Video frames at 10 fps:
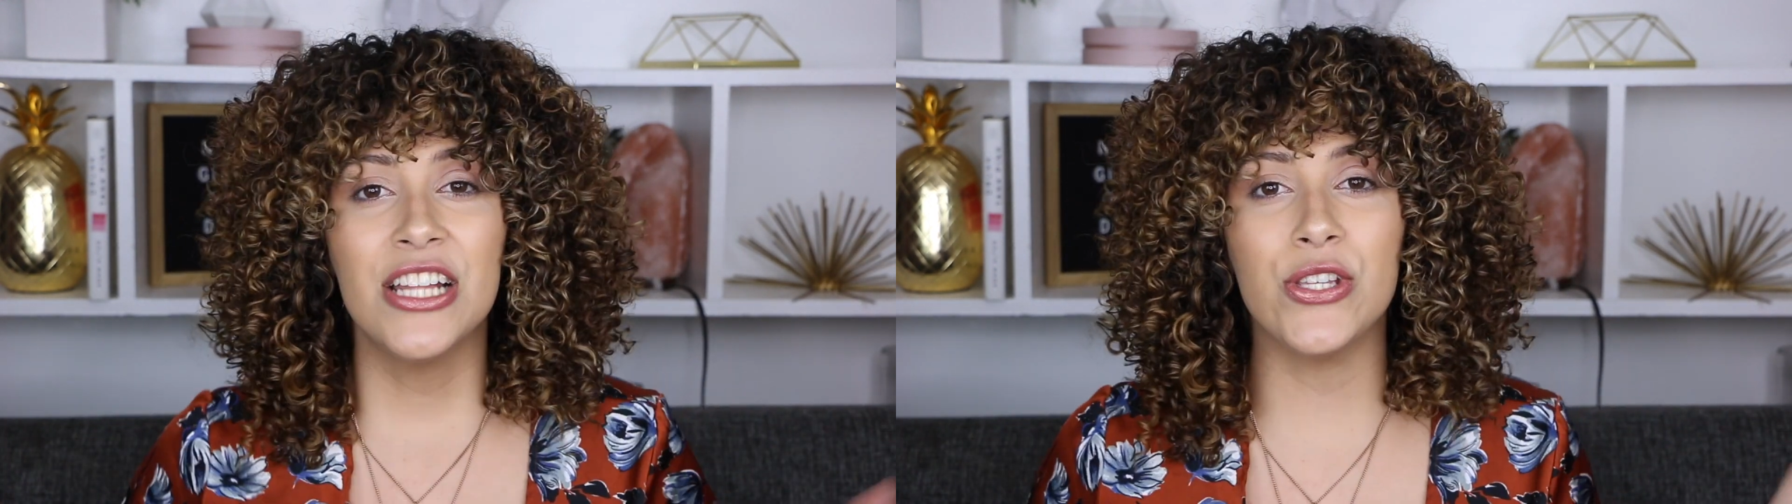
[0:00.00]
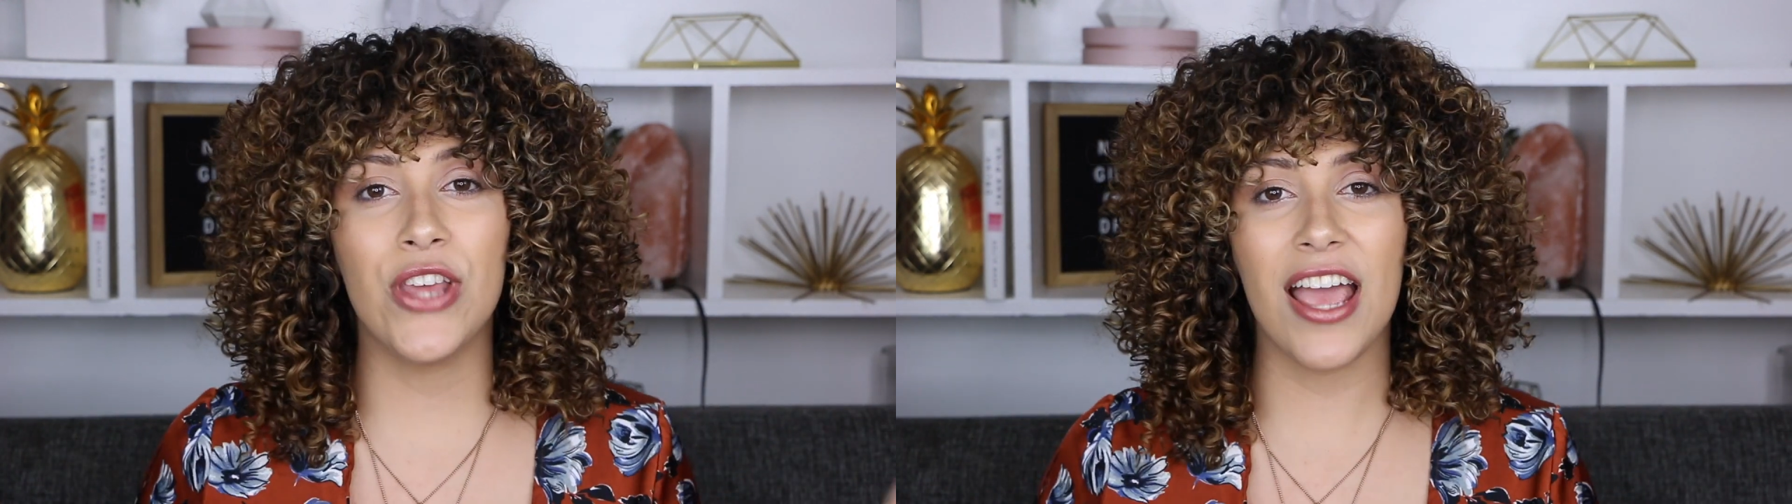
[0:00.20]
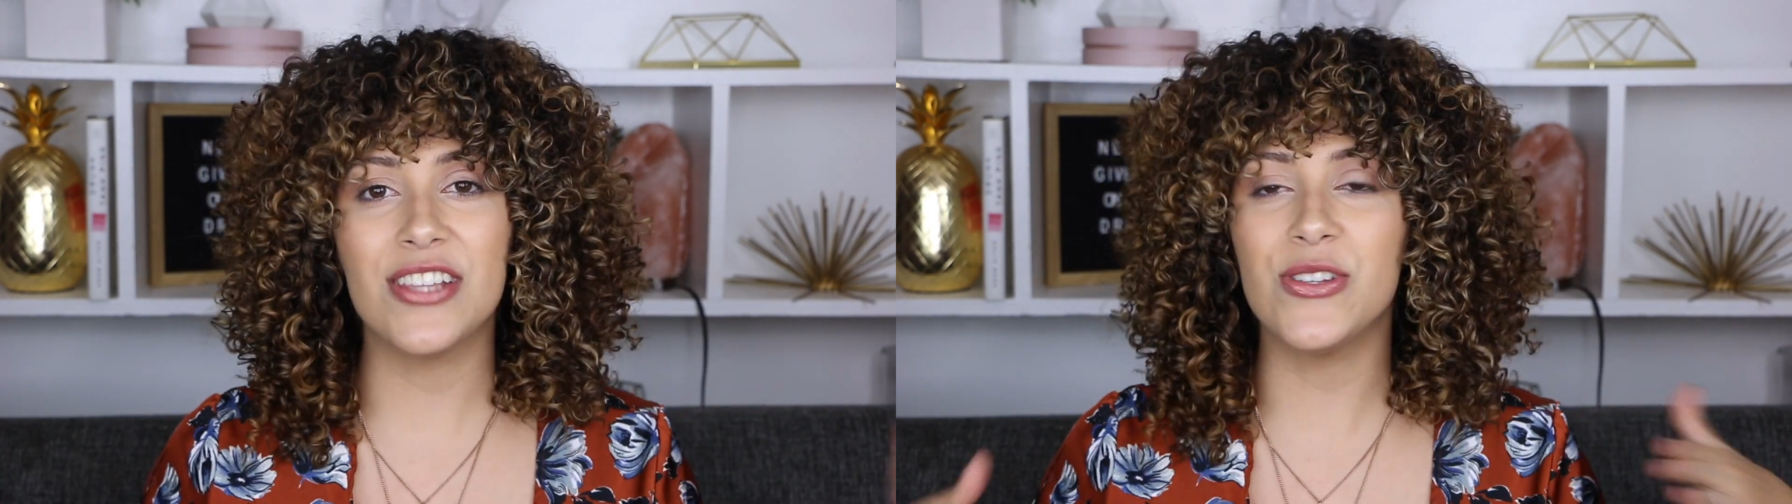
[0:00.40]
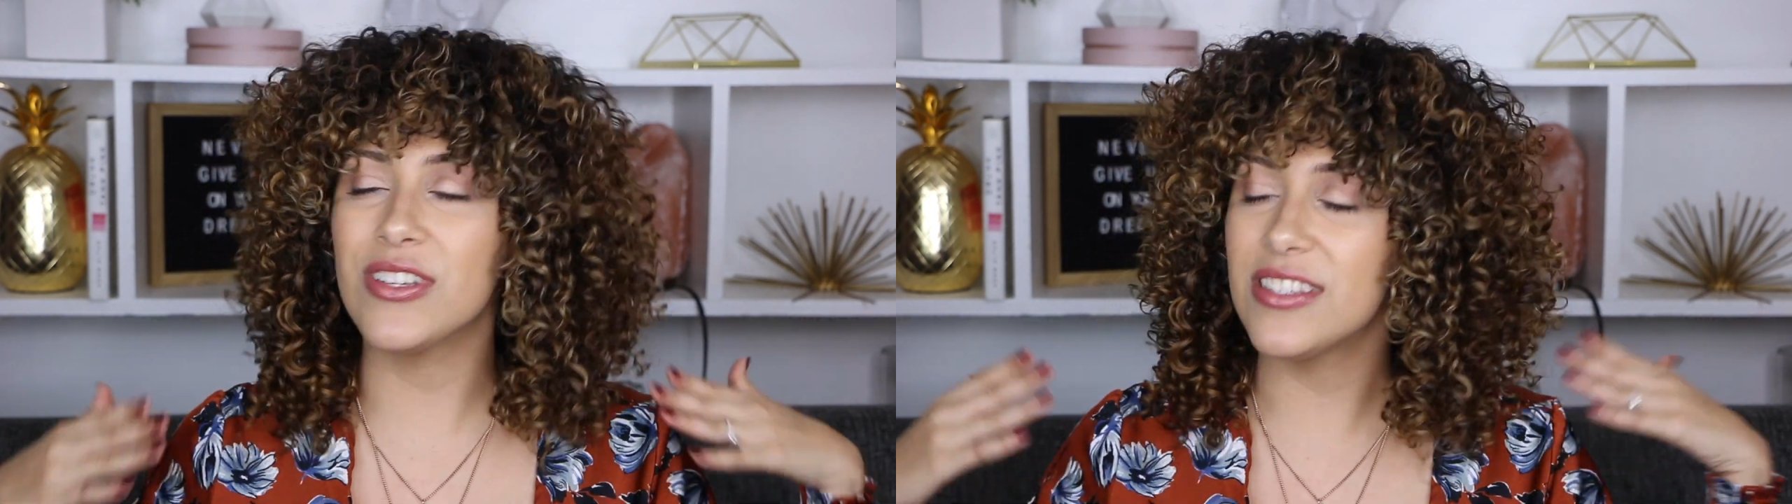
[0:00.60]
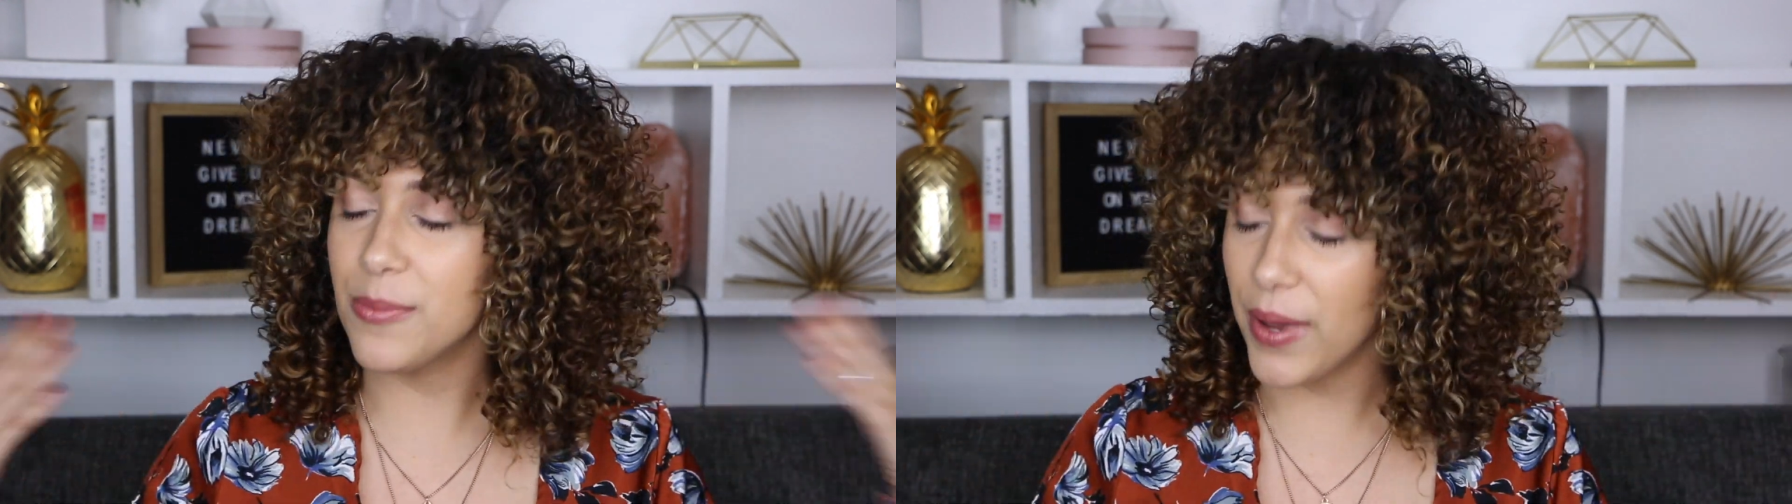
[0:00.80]
Today, as you
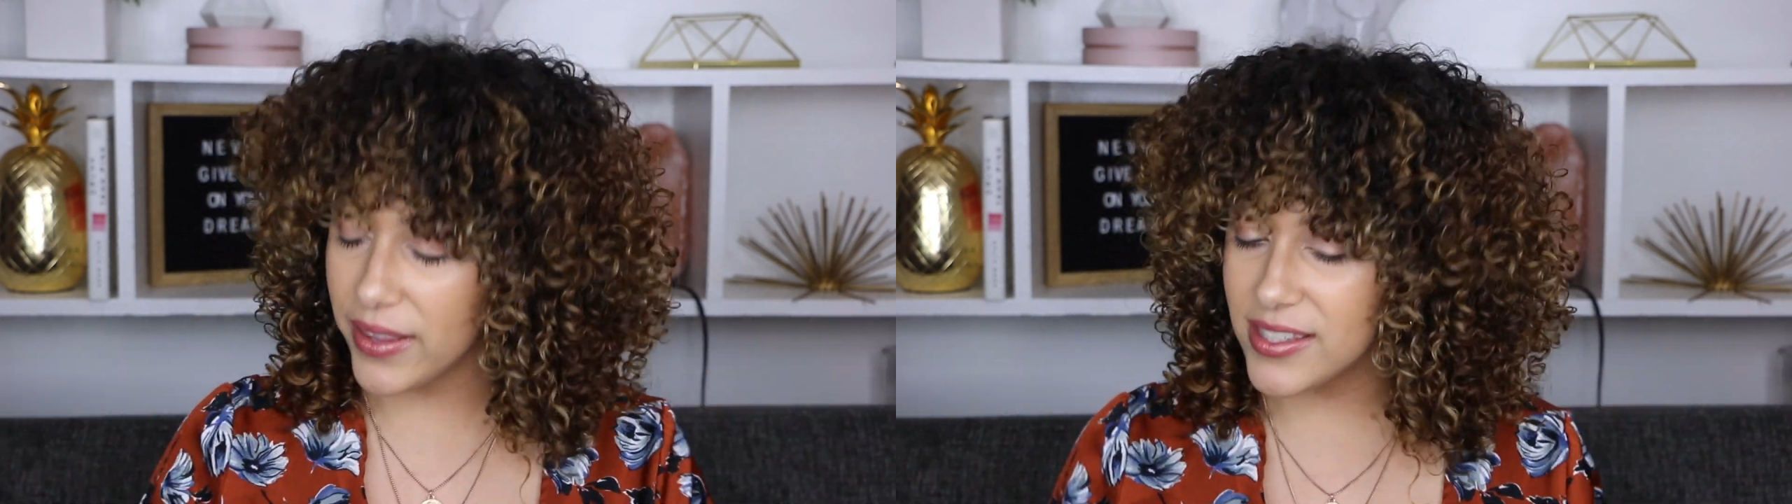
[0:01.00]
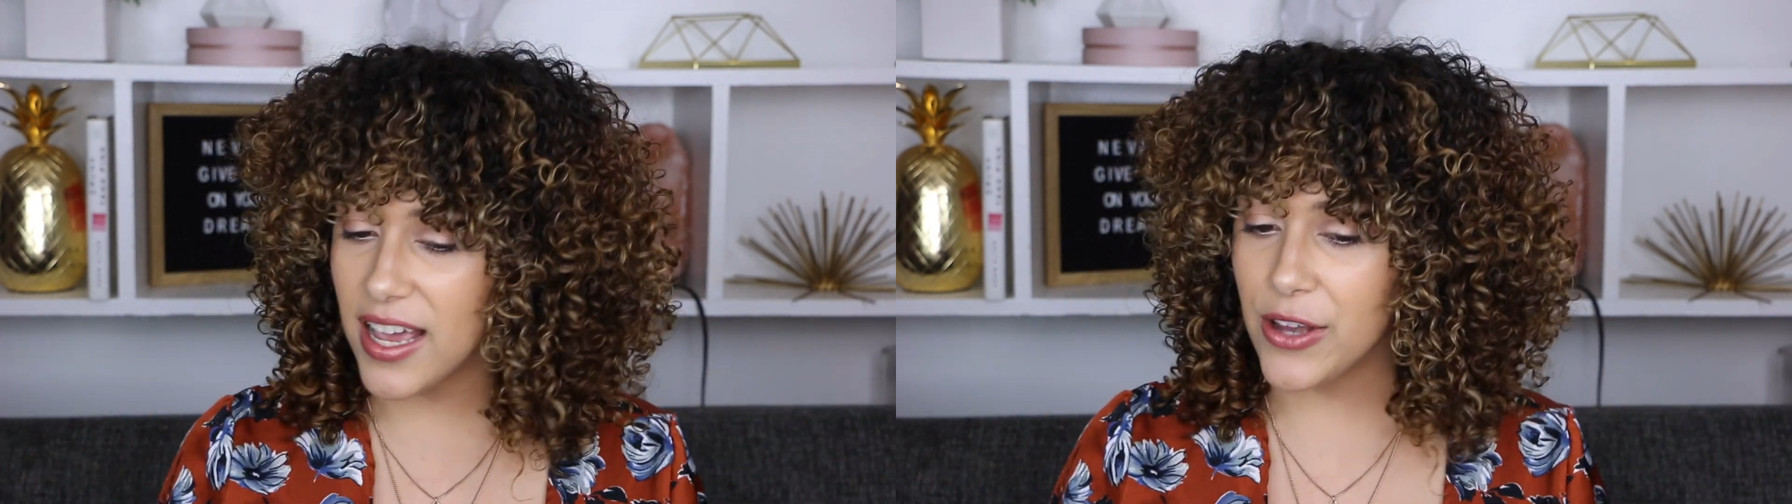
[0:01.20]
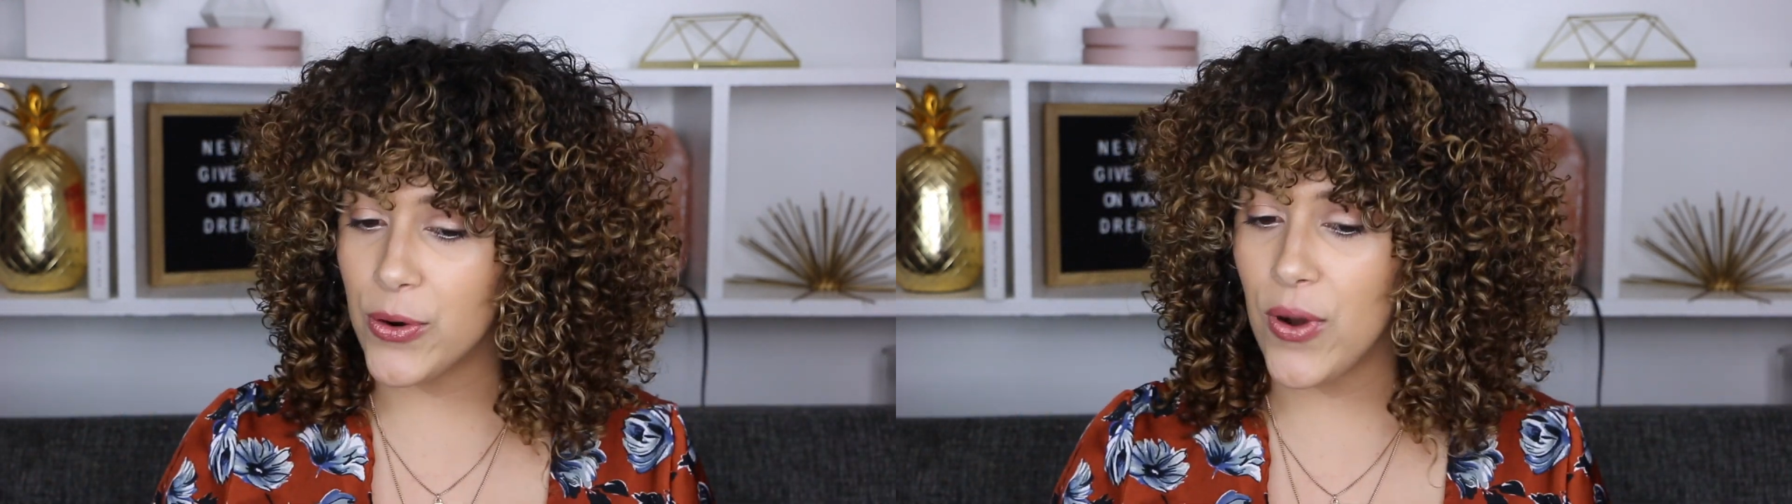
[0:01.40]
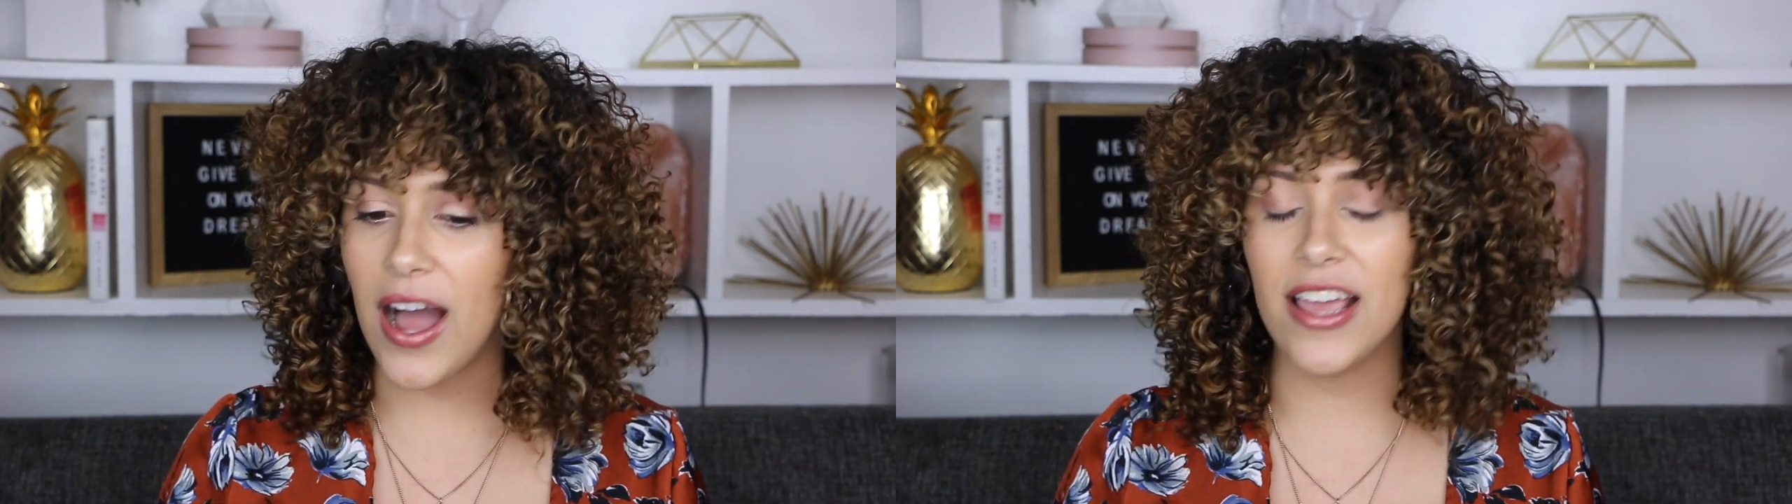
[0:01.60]
can see by the title,